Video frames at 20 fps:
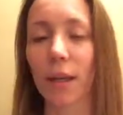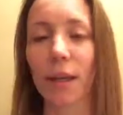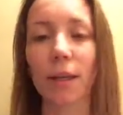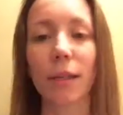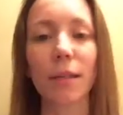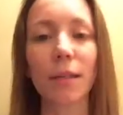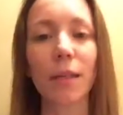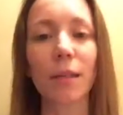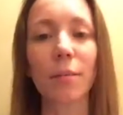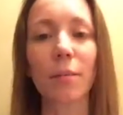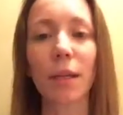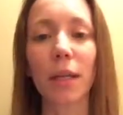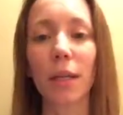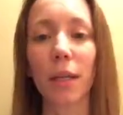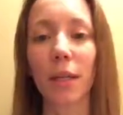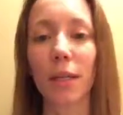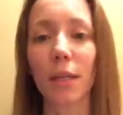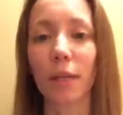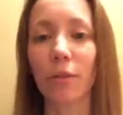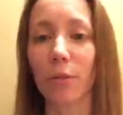This can be
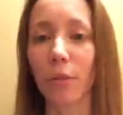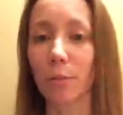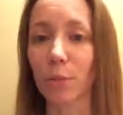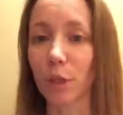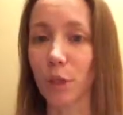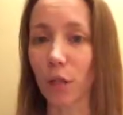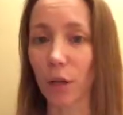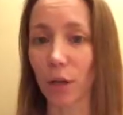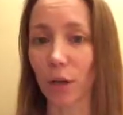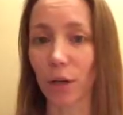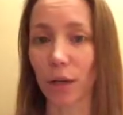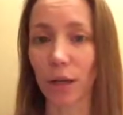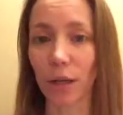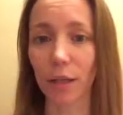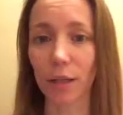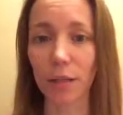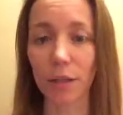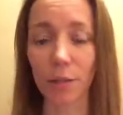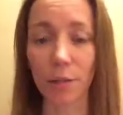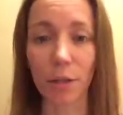anything from
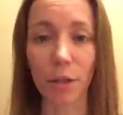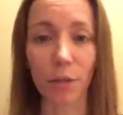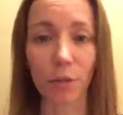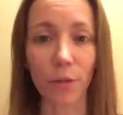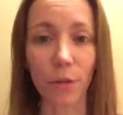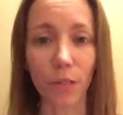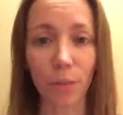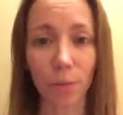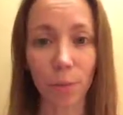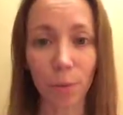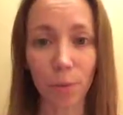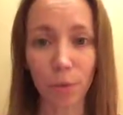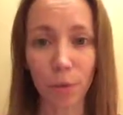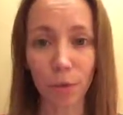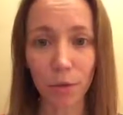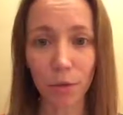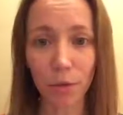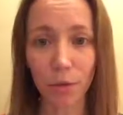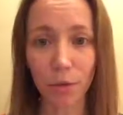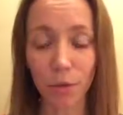sharing some of their Facebook
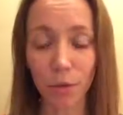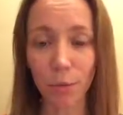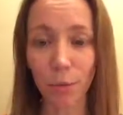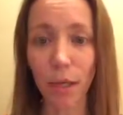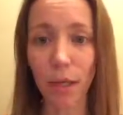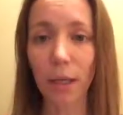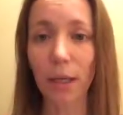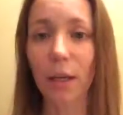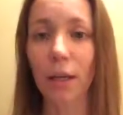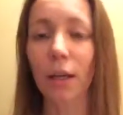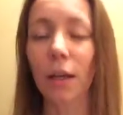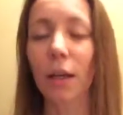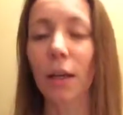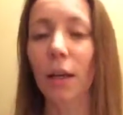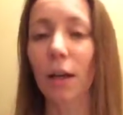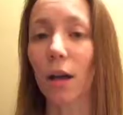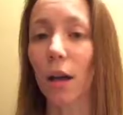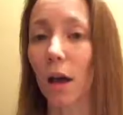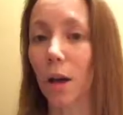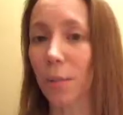posts through the week,
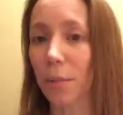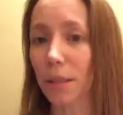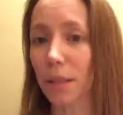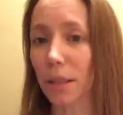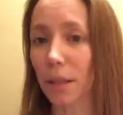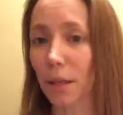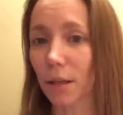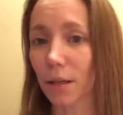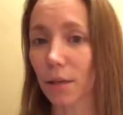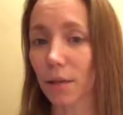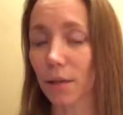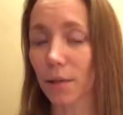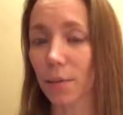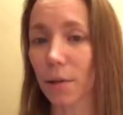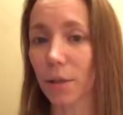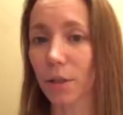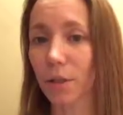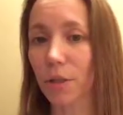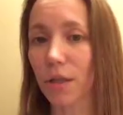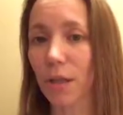commenting on some
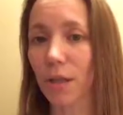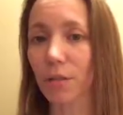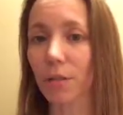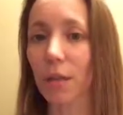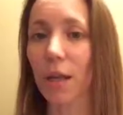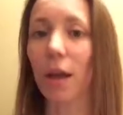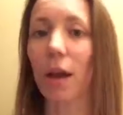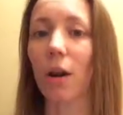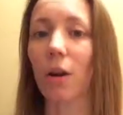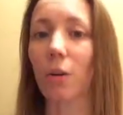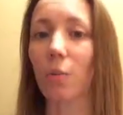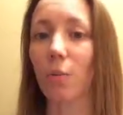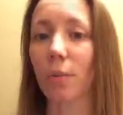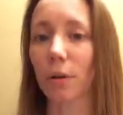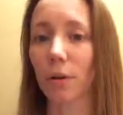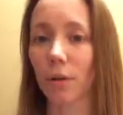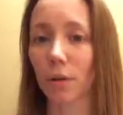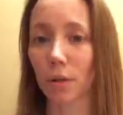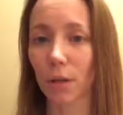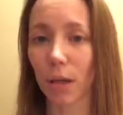of their stuff to help
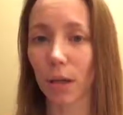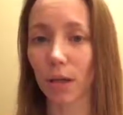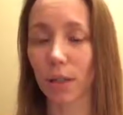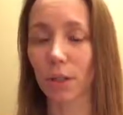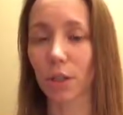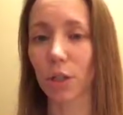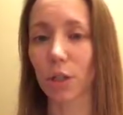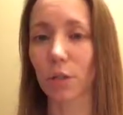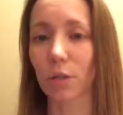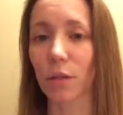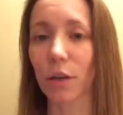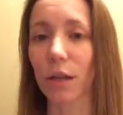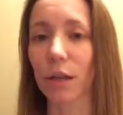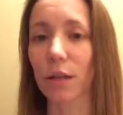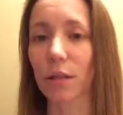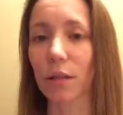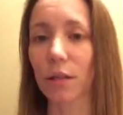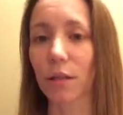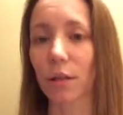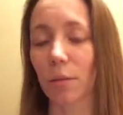uh,
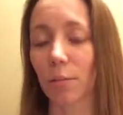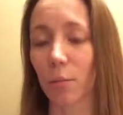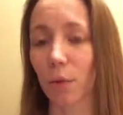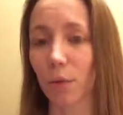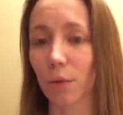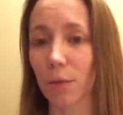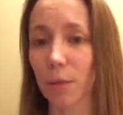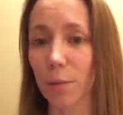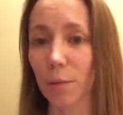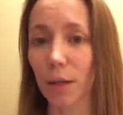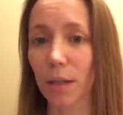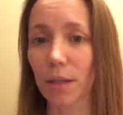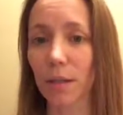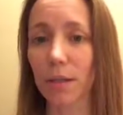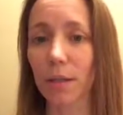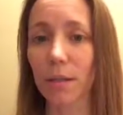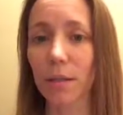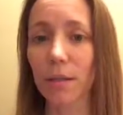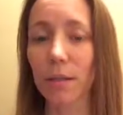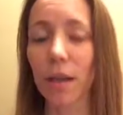generate more
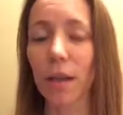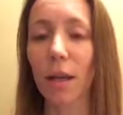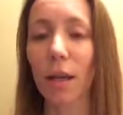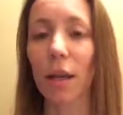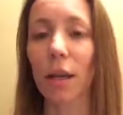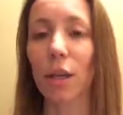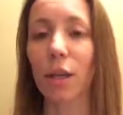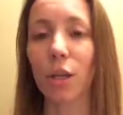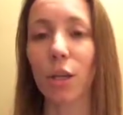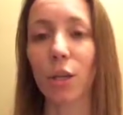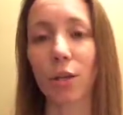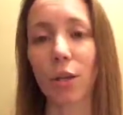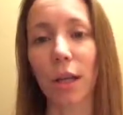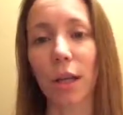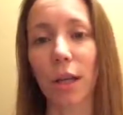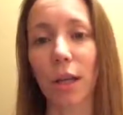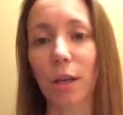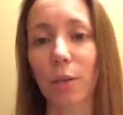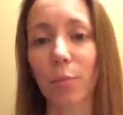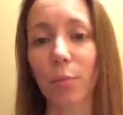responses. You
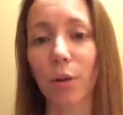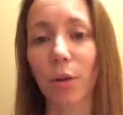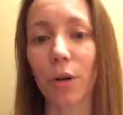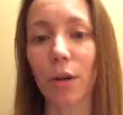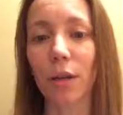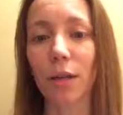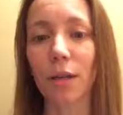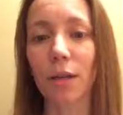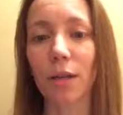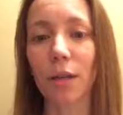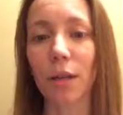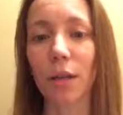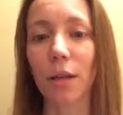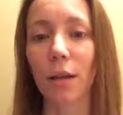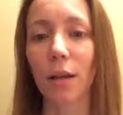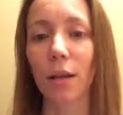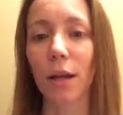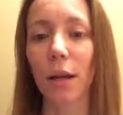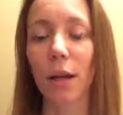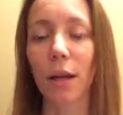can put
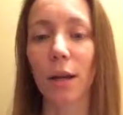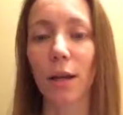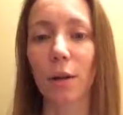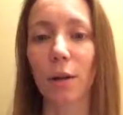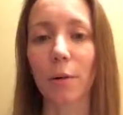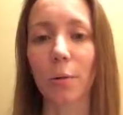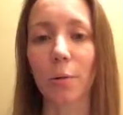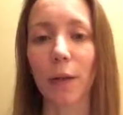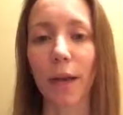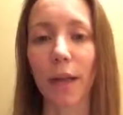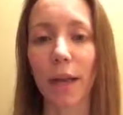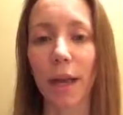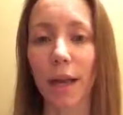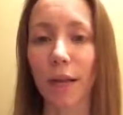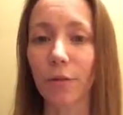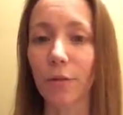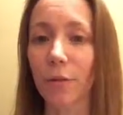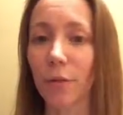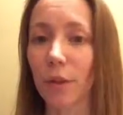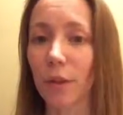um, an
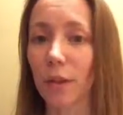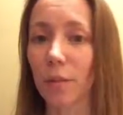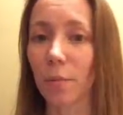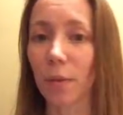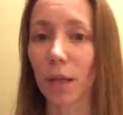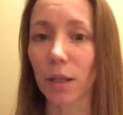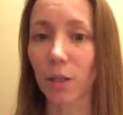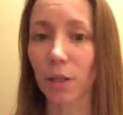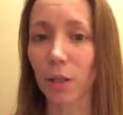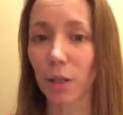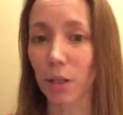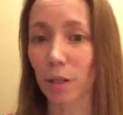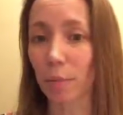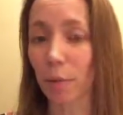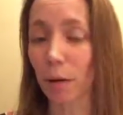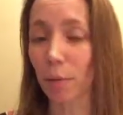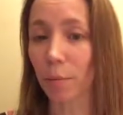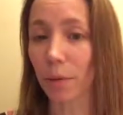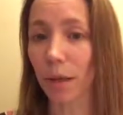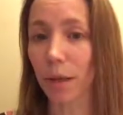ad for them in your
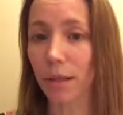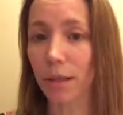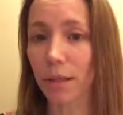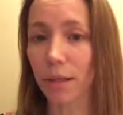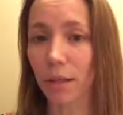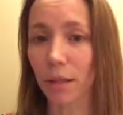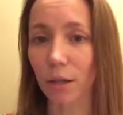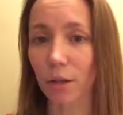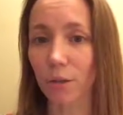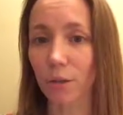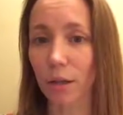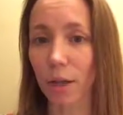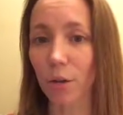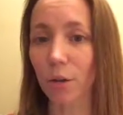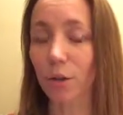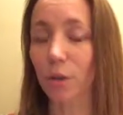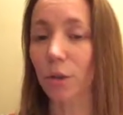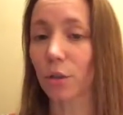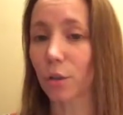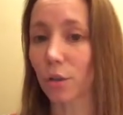email blast that goes out
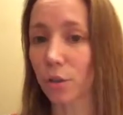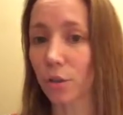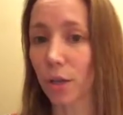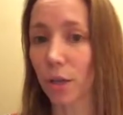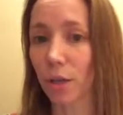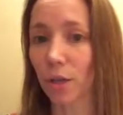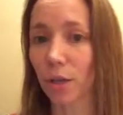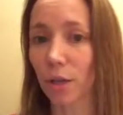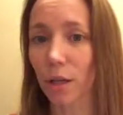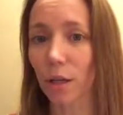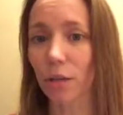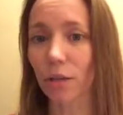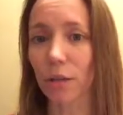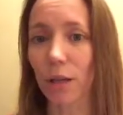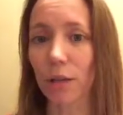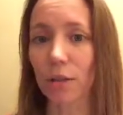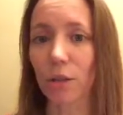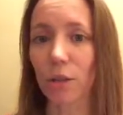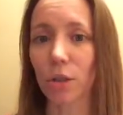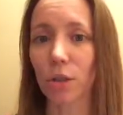or your newsletter that goes
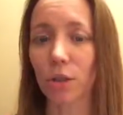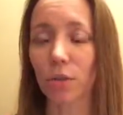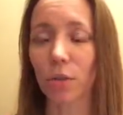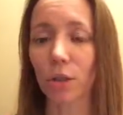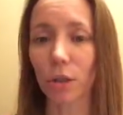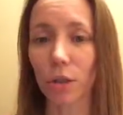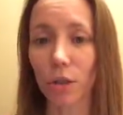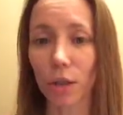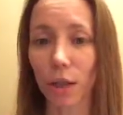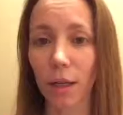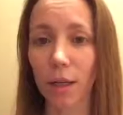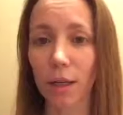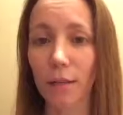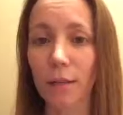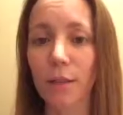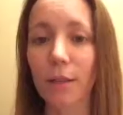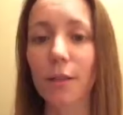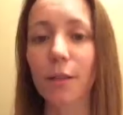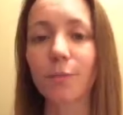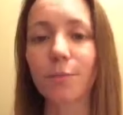out to your
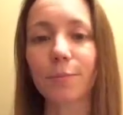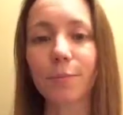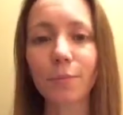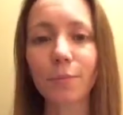clients.